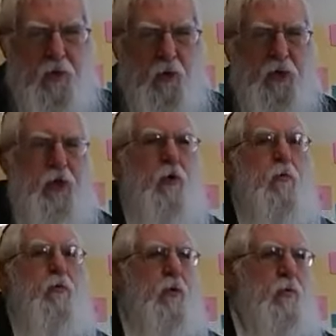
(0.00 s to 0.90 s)

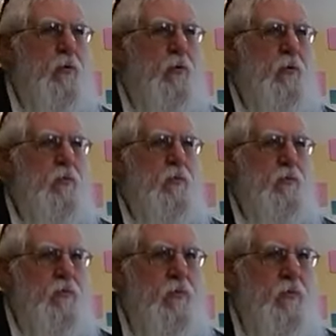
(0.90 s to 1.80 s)
ordinary people
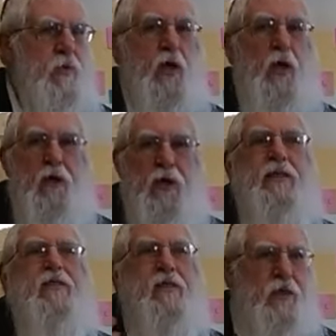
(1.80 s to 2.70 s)
that are
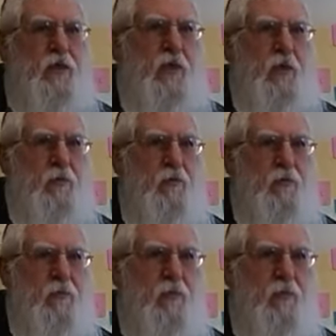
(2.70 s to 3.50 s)
not tzaddikim,